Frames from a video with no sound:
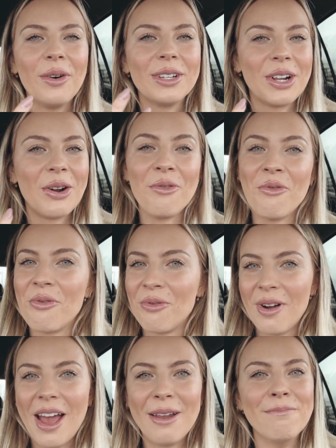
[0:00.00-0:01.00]
was on
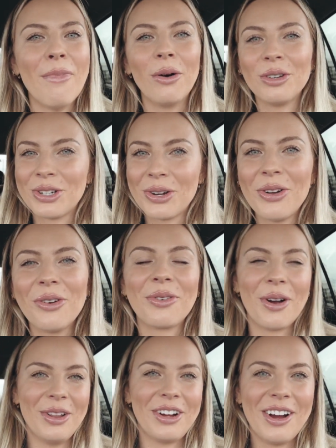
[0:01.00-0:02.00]
an emotional
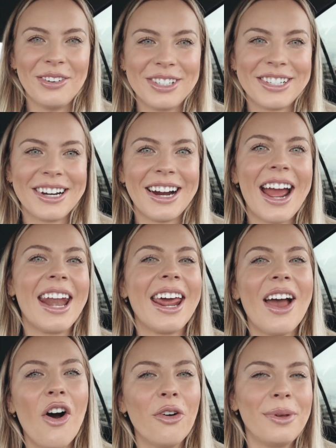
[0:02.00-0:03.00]
roller coaster, and
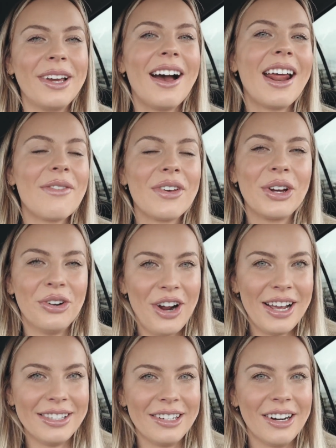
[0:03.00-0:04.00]
it only got even
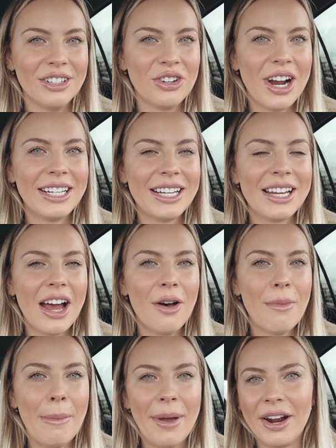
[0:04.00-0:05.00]
crazier trying to
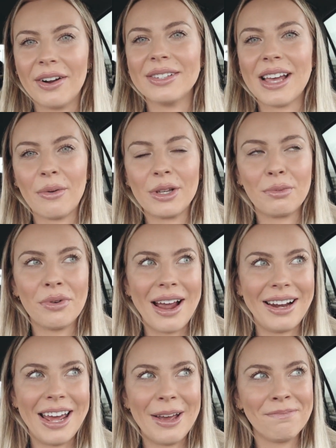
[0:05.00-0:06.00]
tell my parents I was
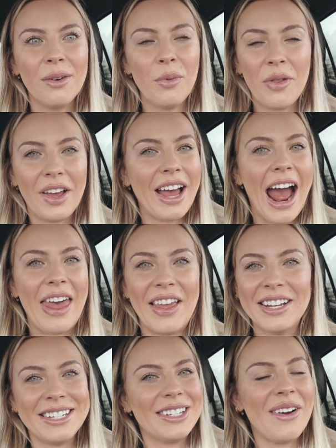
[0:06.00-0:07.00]
pregnant with a guy
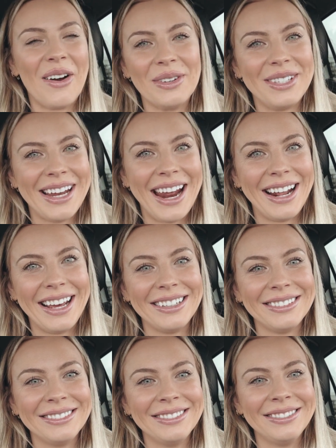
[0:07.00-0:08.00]
they didn't know I was
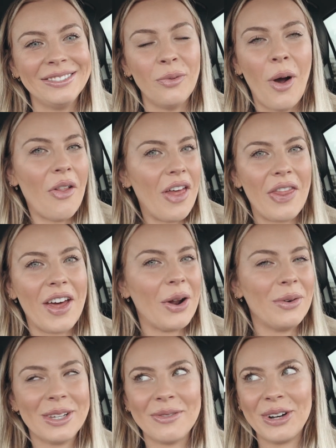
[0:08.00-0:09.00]
dating. Well, they thought
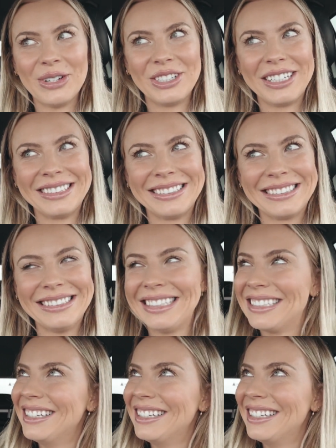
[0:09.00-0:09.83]
I was a virgin.